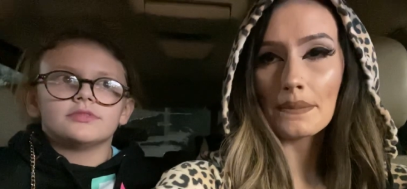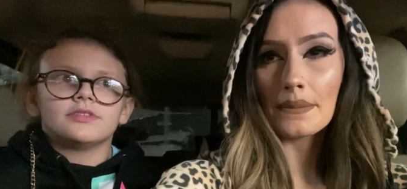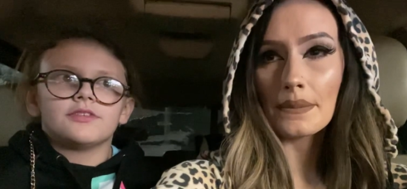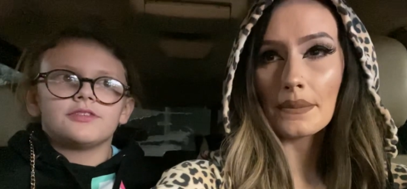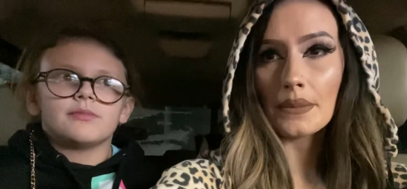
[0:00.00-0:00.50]

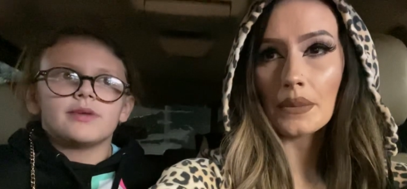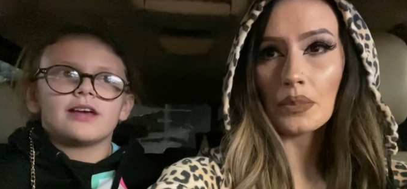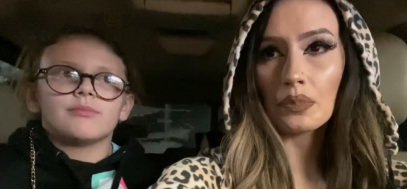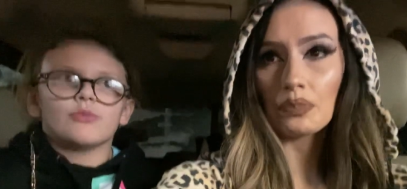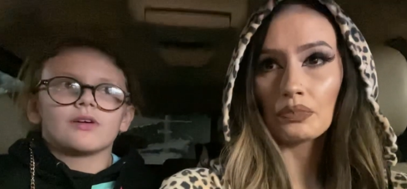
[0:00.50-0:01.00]
Speaker 1: if you
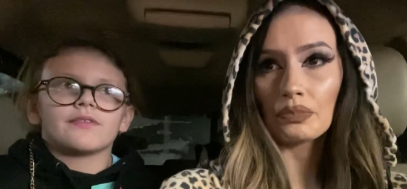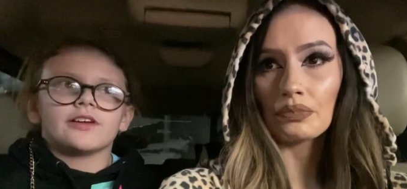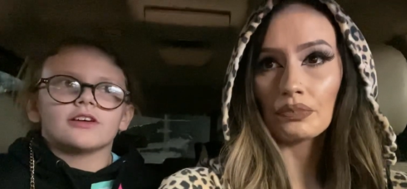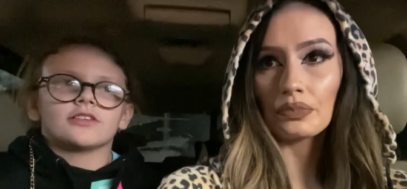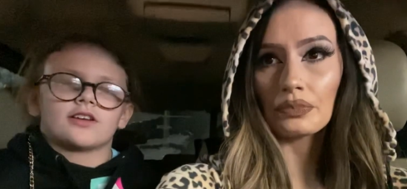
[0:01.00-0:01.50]
make more
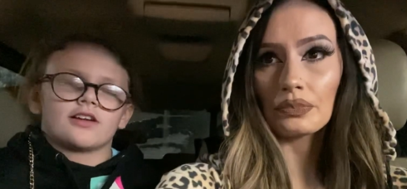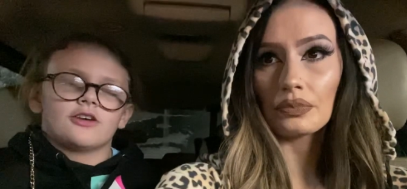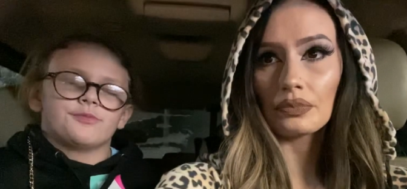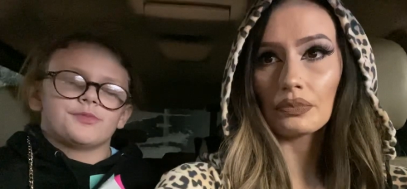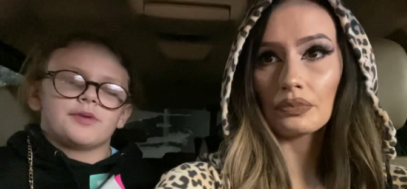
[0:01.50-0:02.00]
videos then it
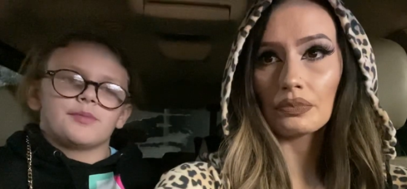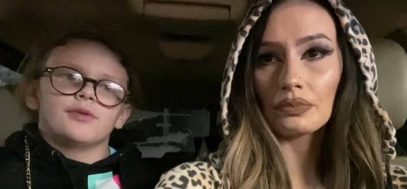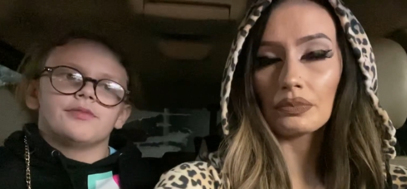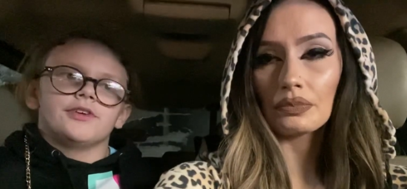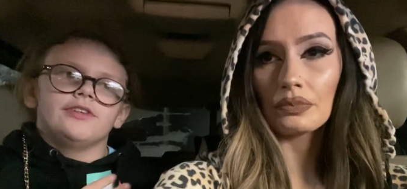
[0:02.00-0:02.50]
helps people
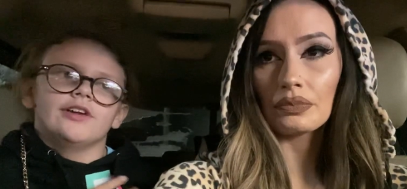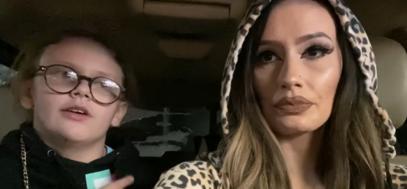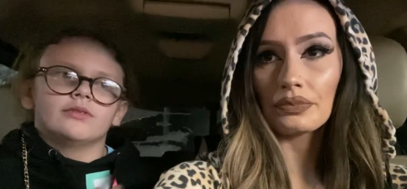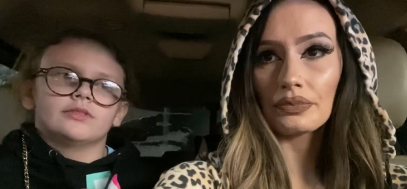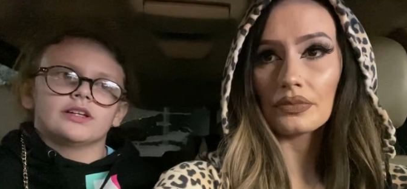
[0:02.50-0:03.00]
if you
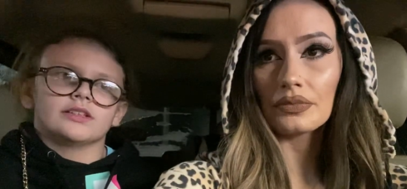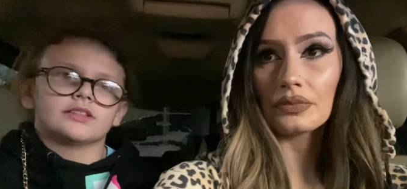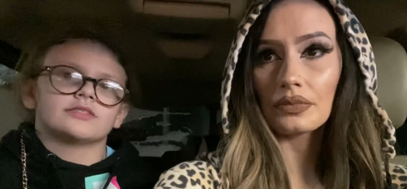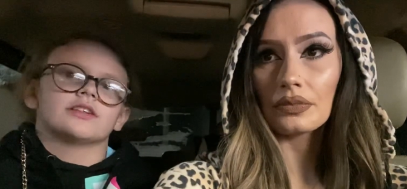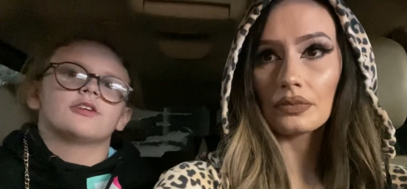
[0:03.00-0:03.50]
don't then it
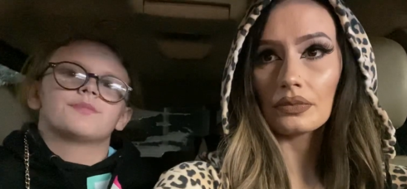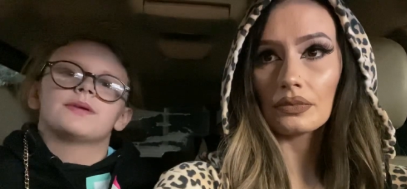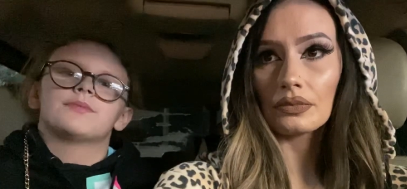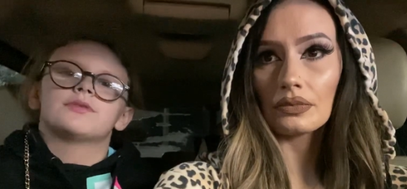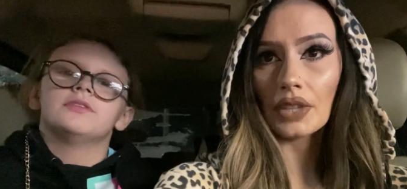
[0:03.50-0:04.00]
doesn't help
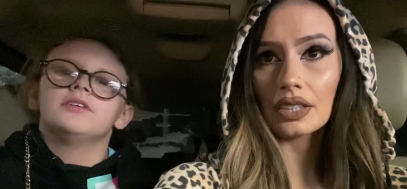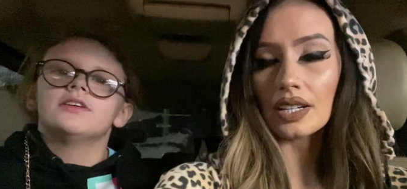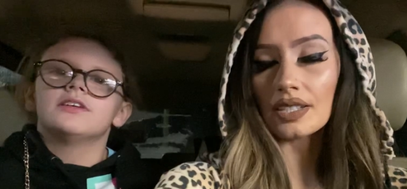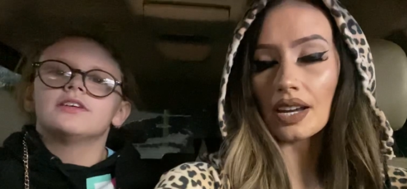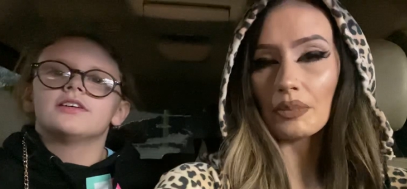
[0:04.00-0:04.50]
you
Speaker 2: it
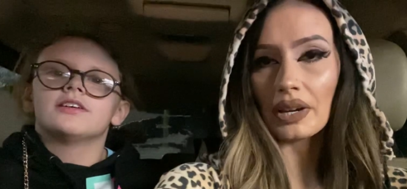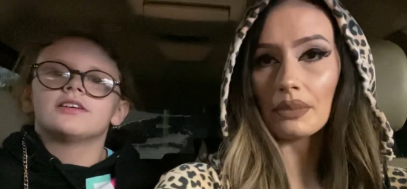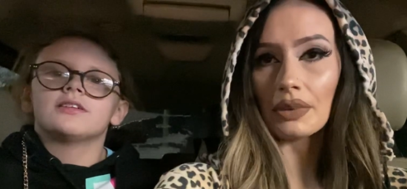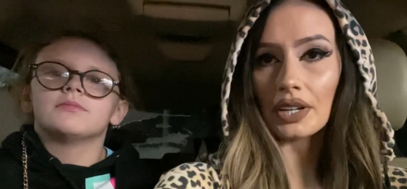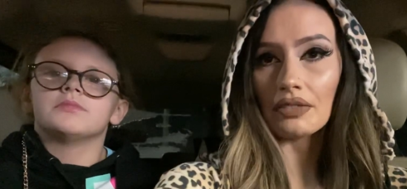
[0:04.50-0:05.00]
doesn't help
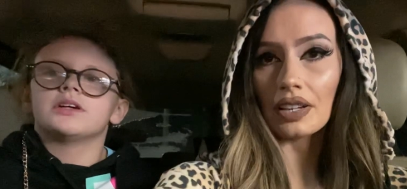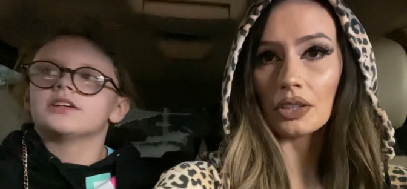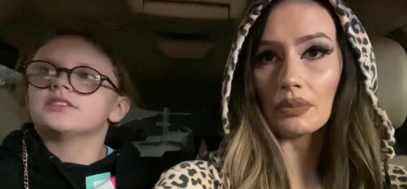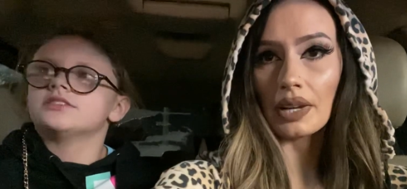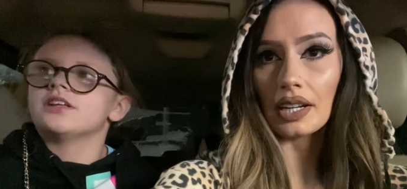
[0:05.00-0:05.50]
anybody if because i
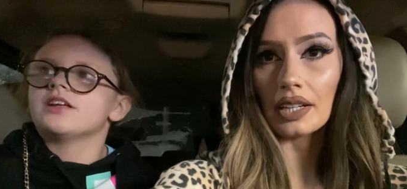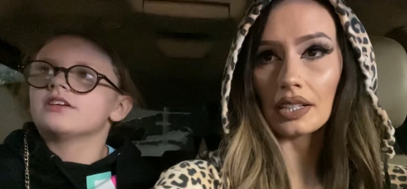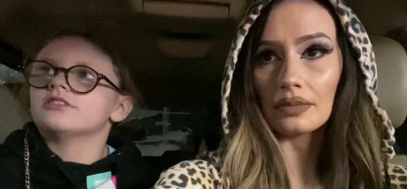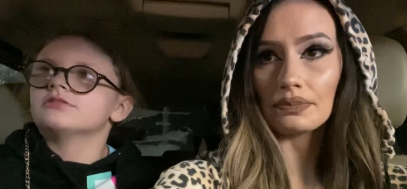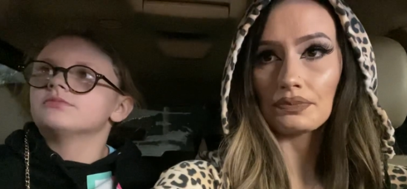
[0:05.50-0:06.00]
don't make they any
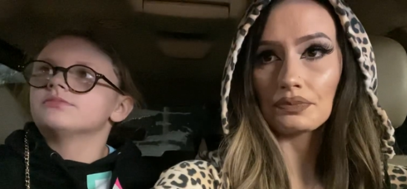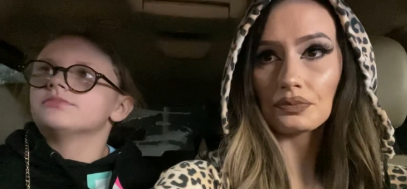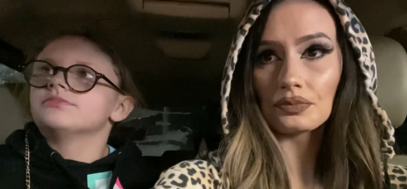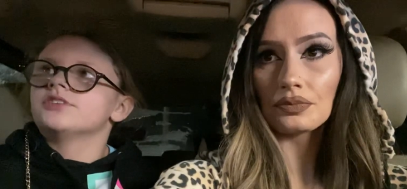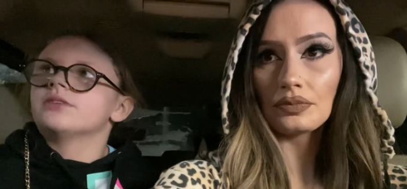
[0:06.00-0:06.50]
don't
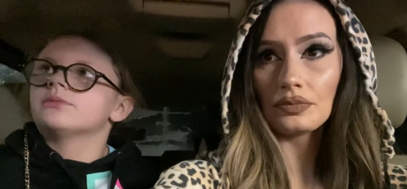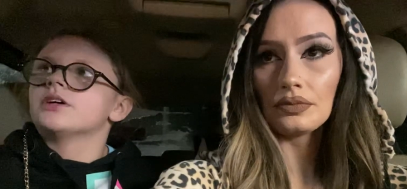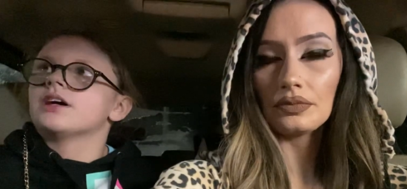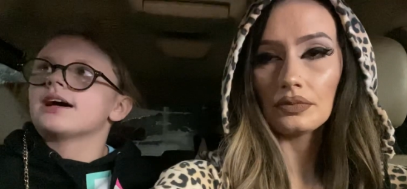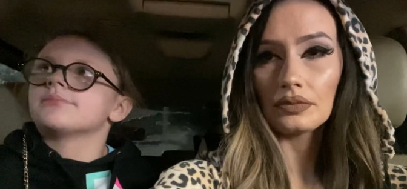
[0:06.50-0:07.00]
Speaker 1: know
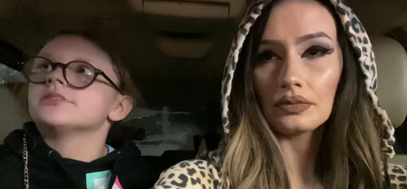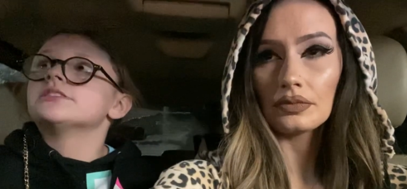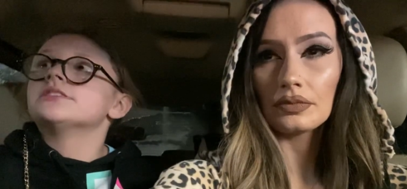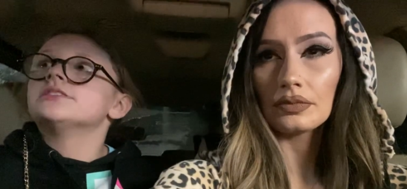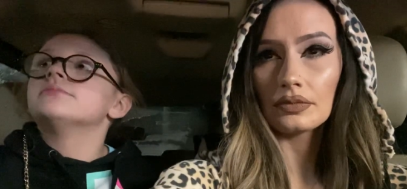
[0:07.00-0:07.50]
what
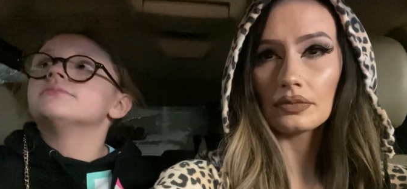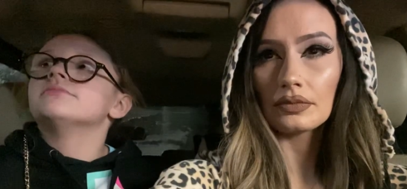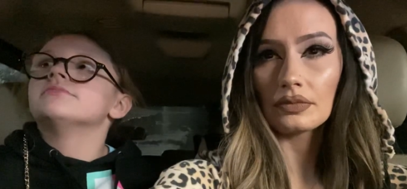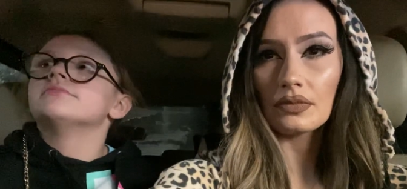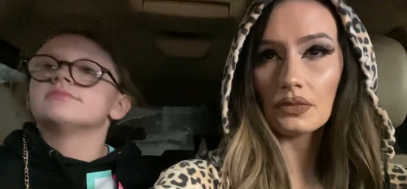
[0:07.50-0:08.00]
happened
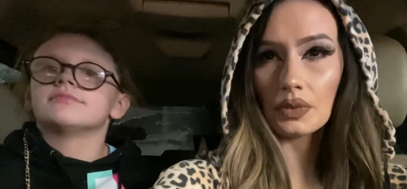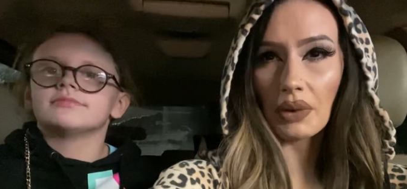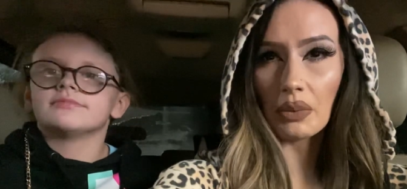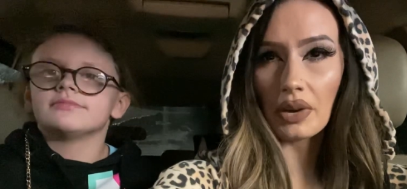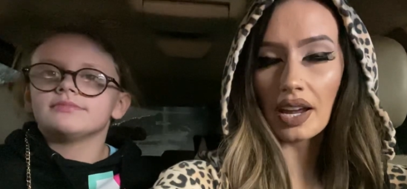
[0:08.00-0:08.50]

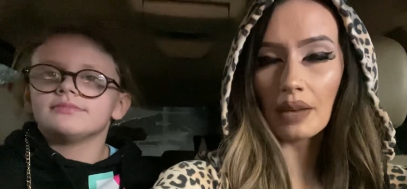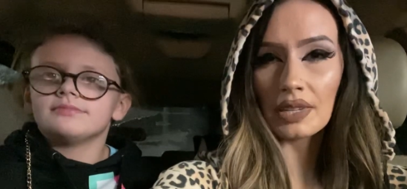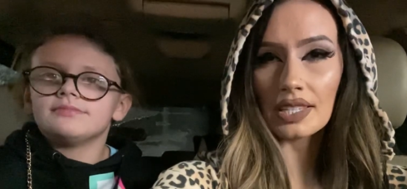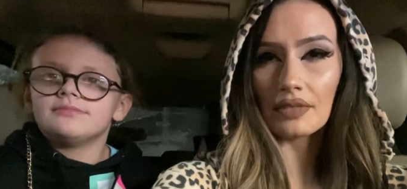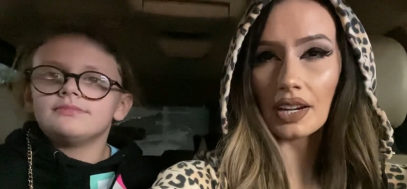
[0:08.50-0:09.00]
Speaker 2: but what
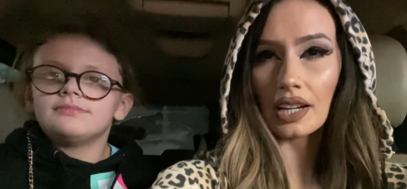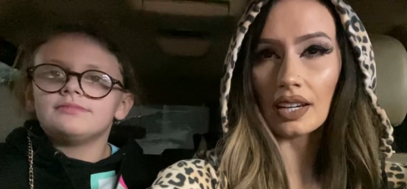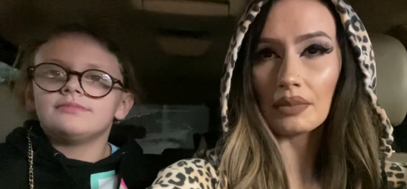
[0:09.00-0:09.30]
happens if i